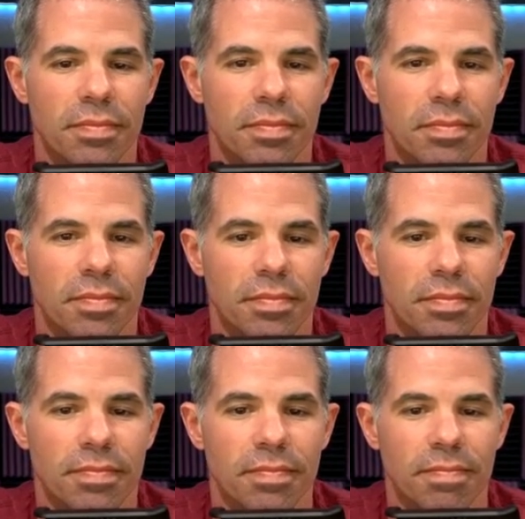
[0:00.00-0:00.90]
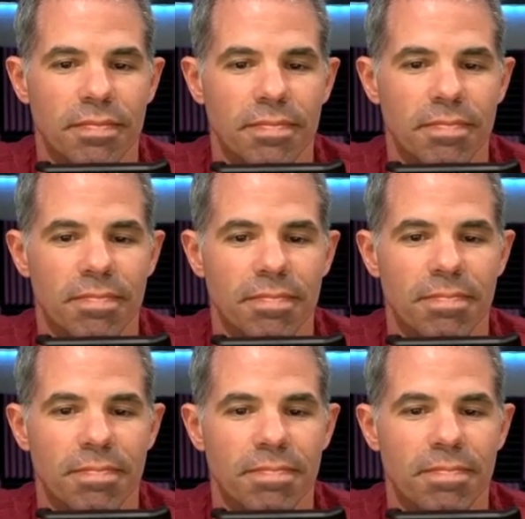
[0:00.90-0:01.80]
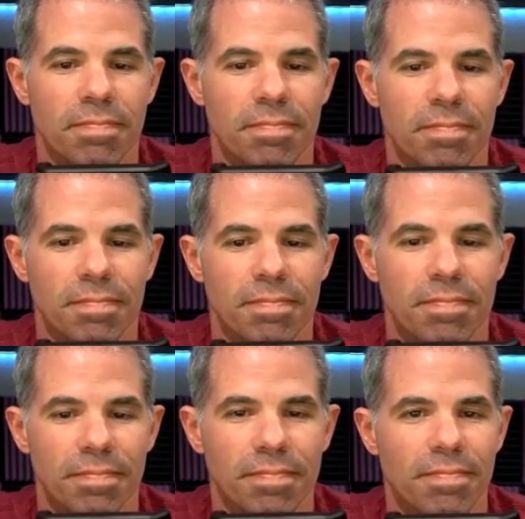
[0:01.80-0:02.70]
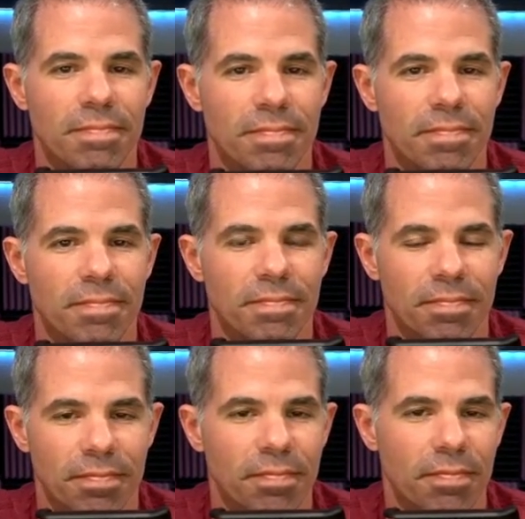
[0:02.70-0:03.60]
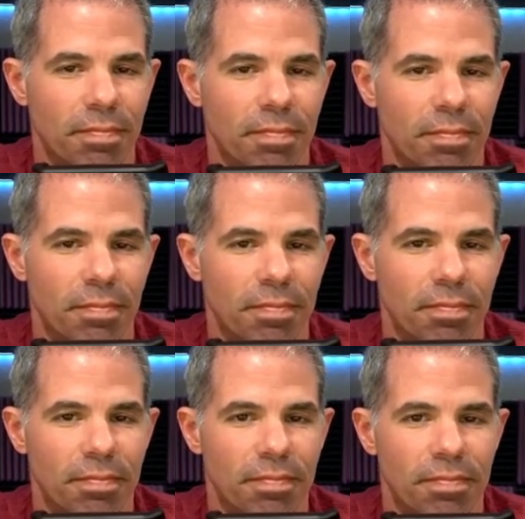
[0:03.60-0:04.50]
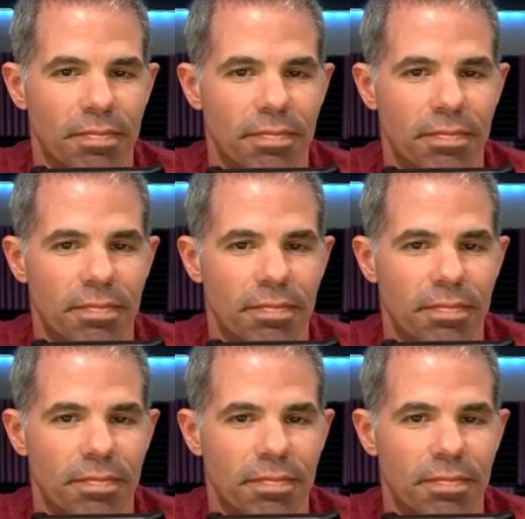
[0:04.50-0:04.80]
[no speech]